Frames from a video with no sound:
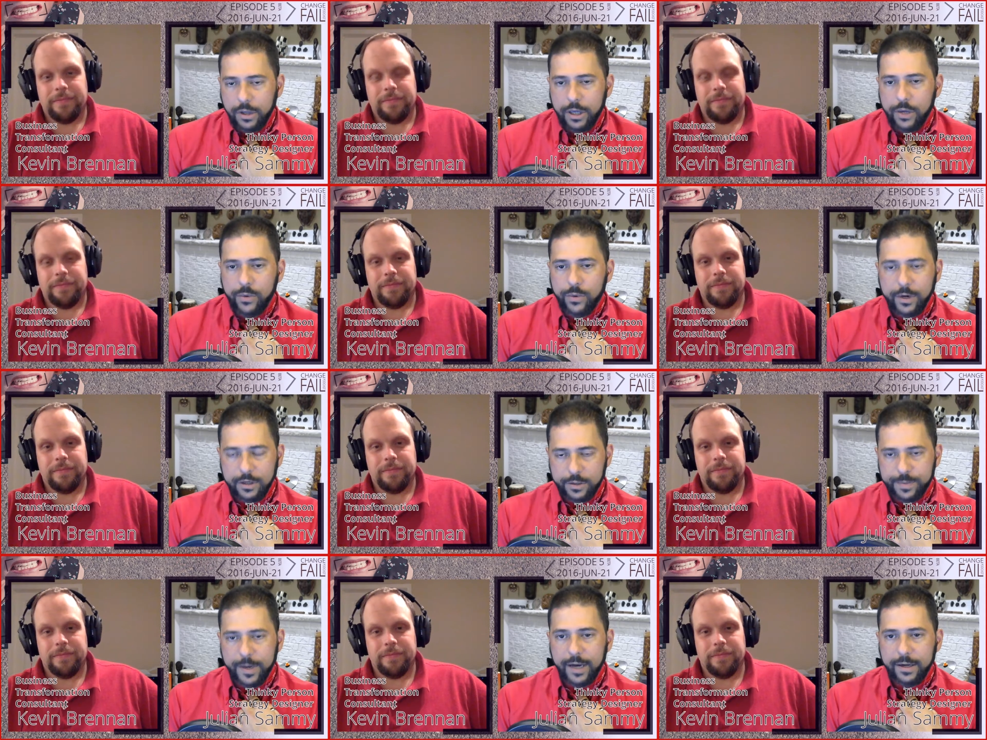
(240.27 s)
Speaker 1: you would
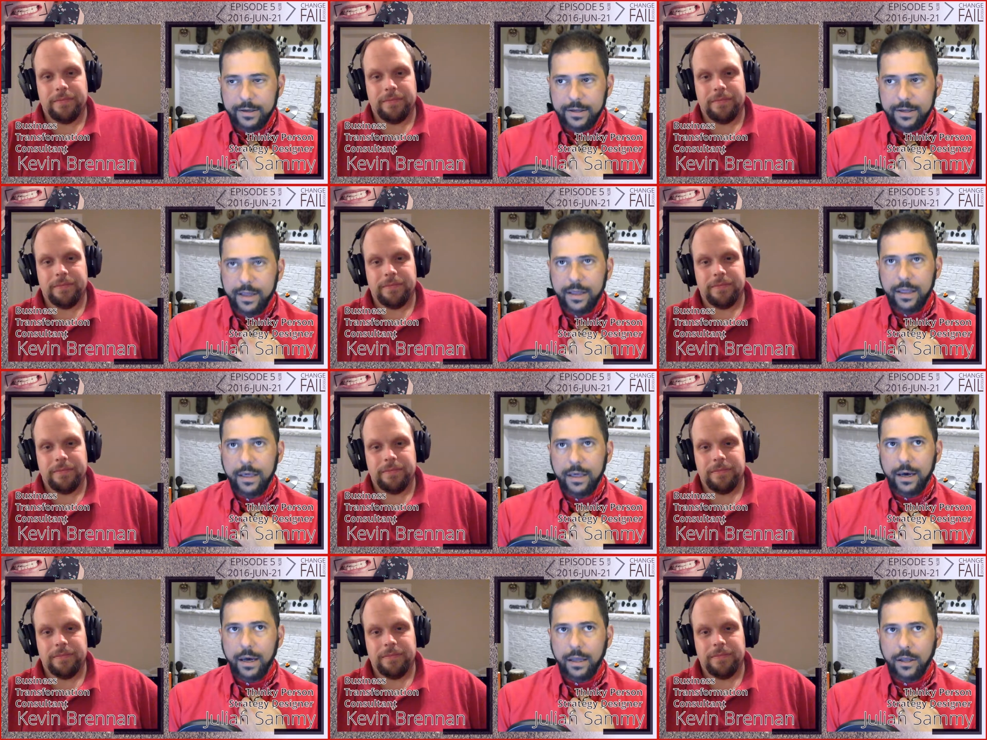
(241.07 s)
expect
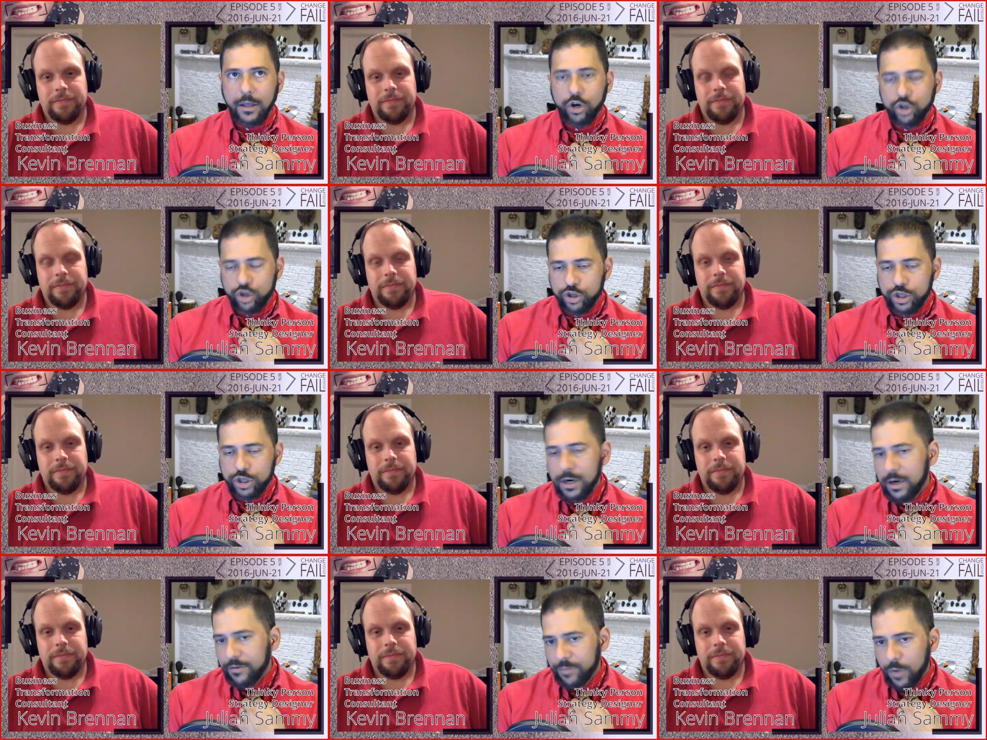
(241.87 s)
a larger
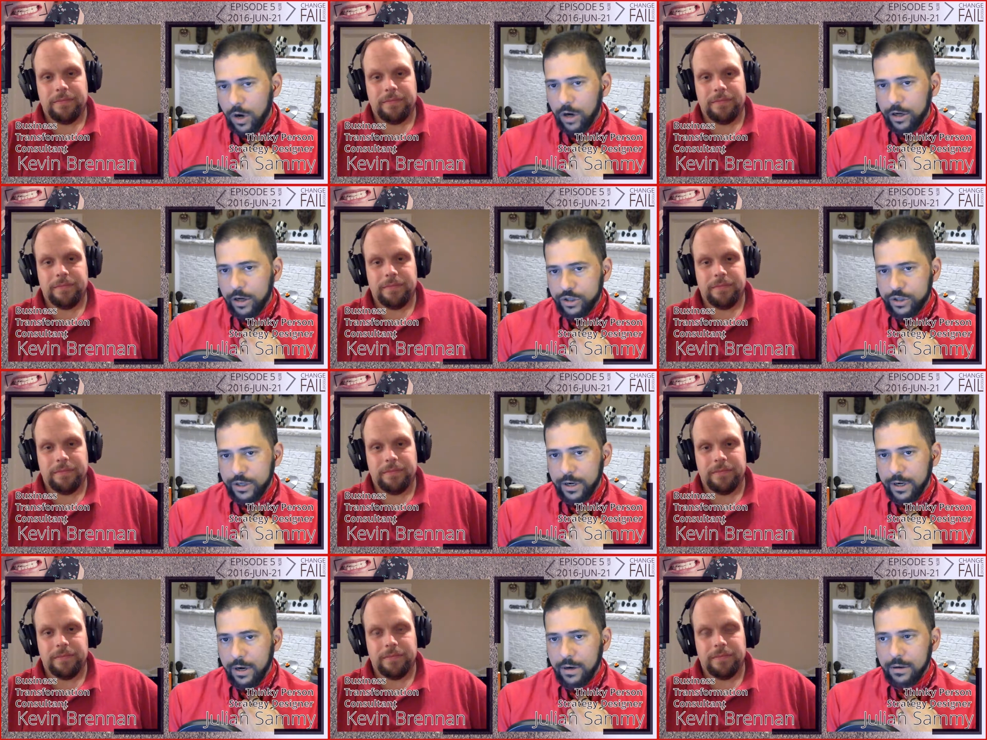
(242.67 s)
chunk of market
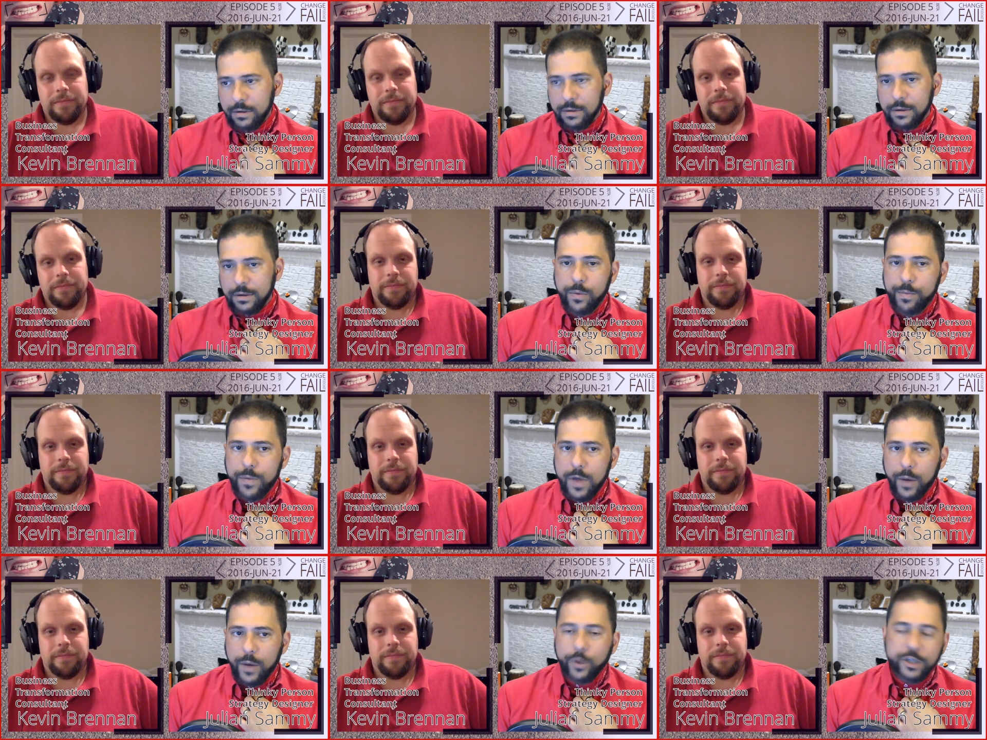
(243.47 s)
share,
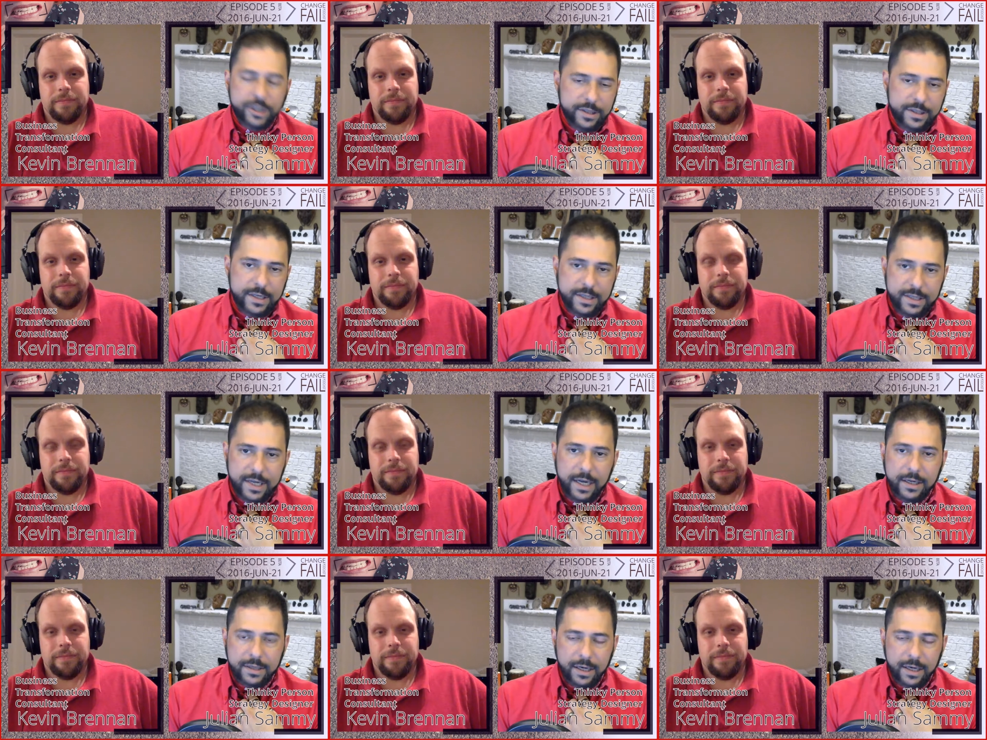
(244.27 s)
which is
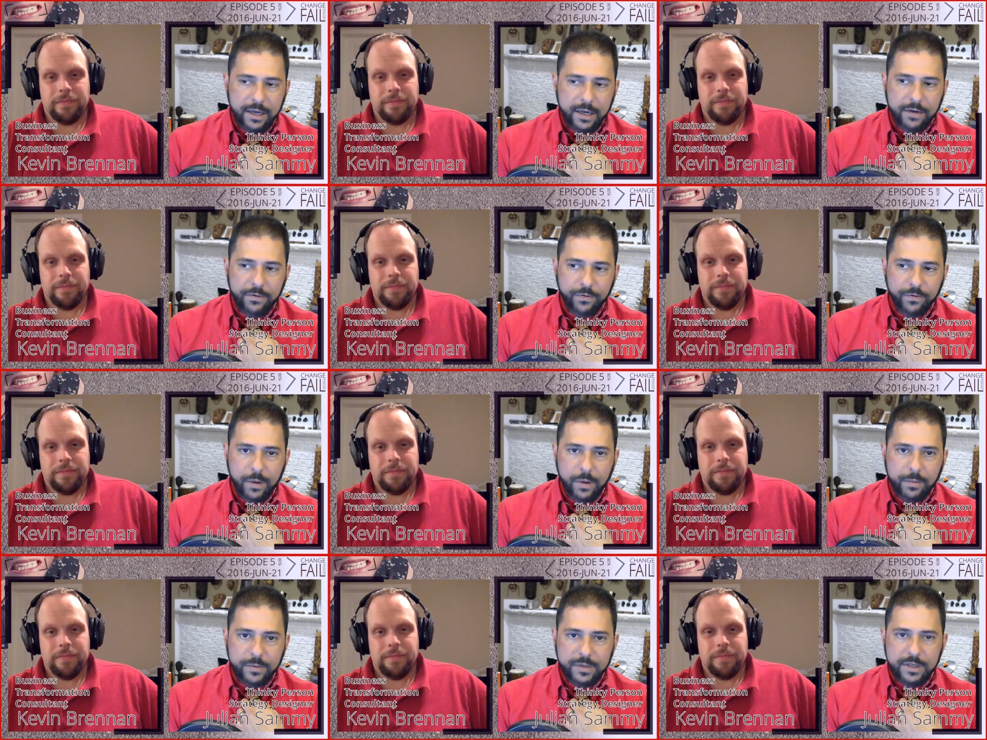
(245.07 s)
distinct, I think,
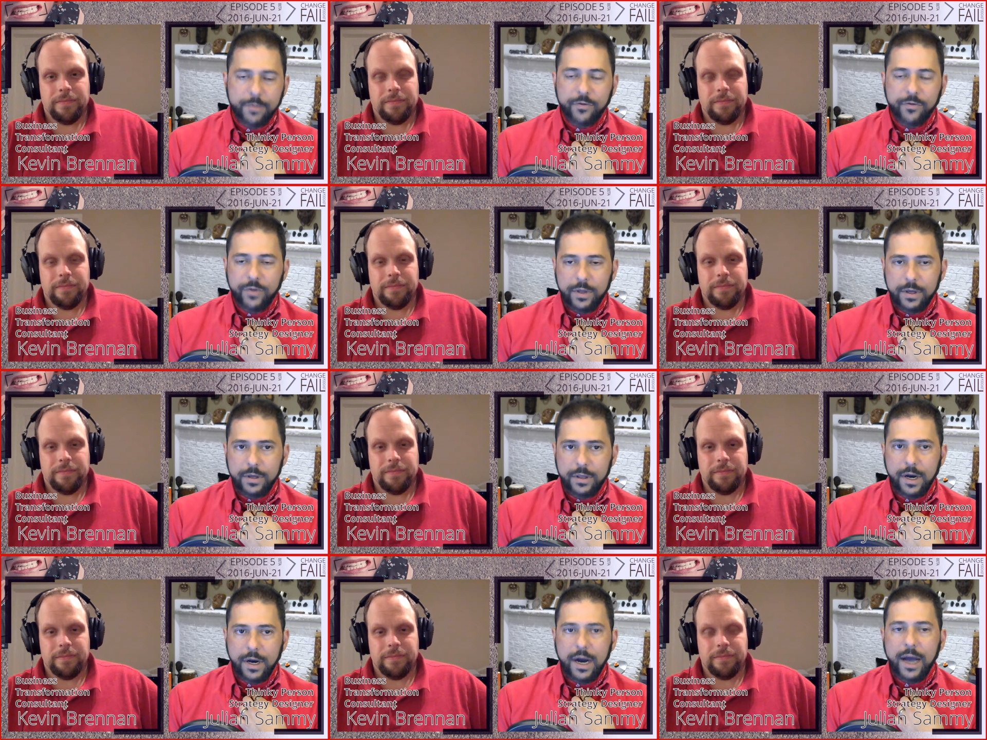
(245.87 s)
from some of
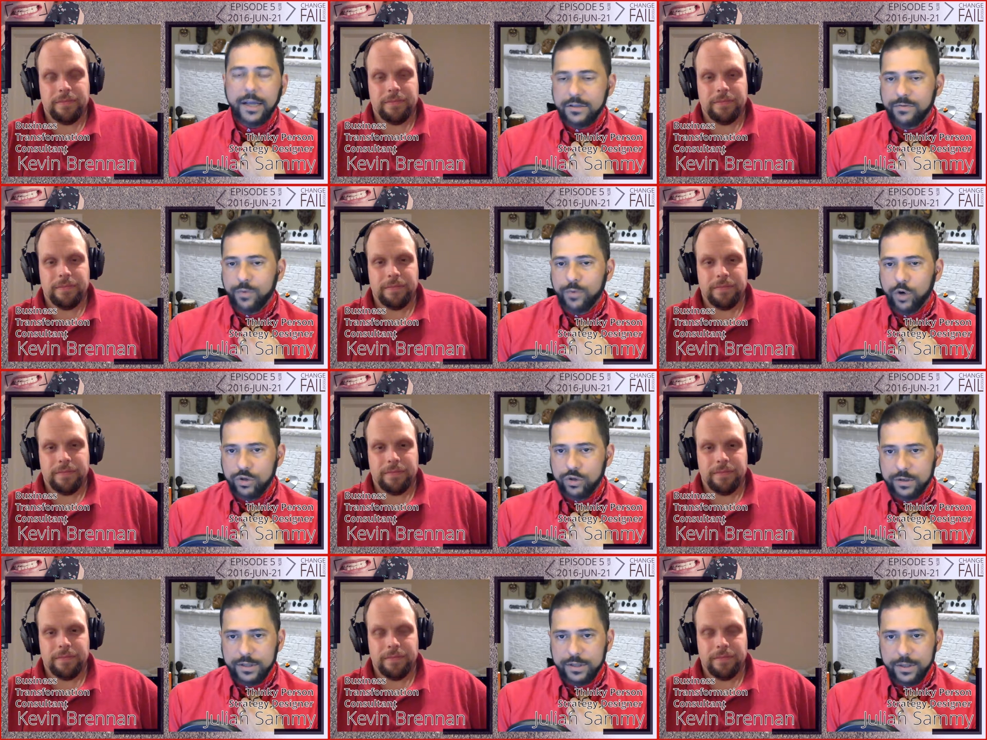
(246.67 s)
the kinds of
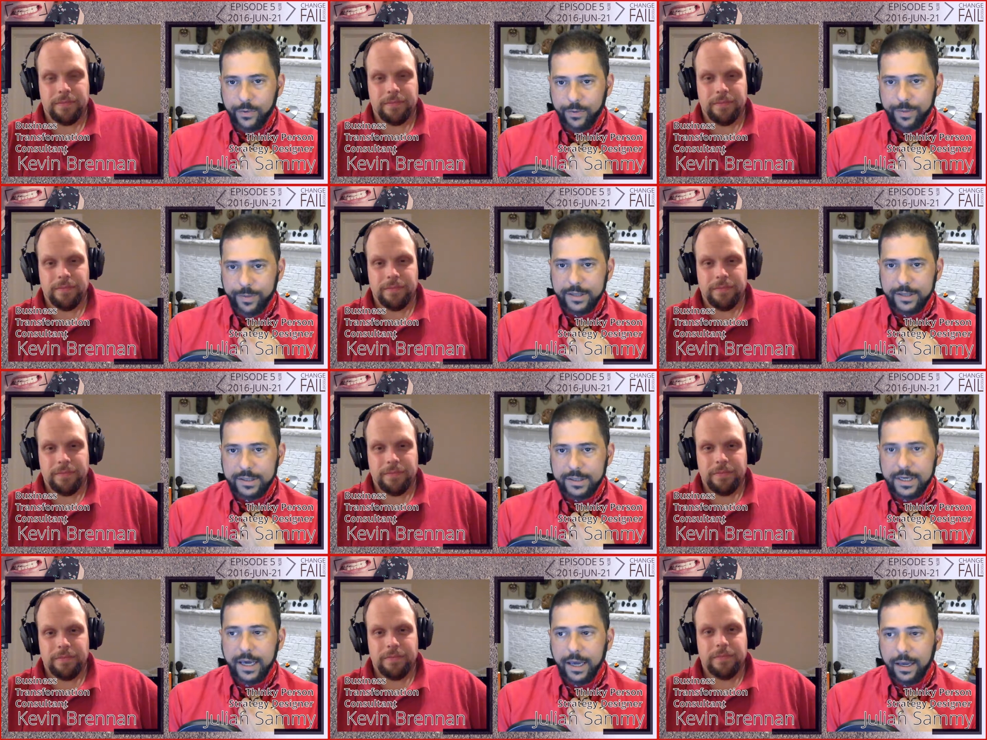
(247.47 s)
mergers that we've been
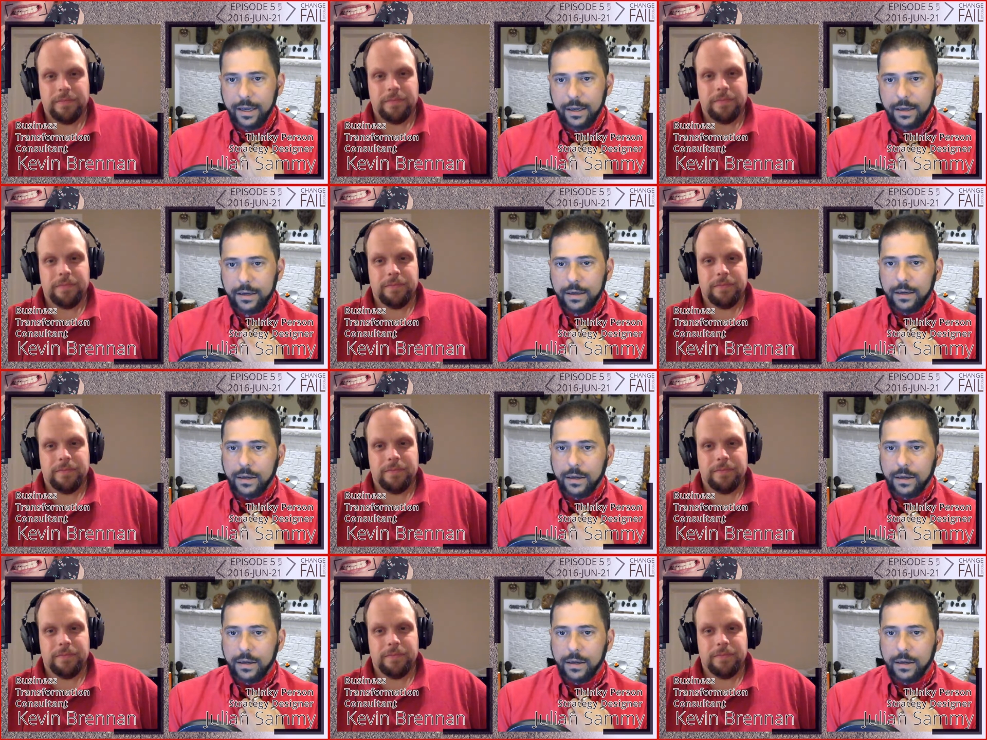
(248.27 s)
seeing,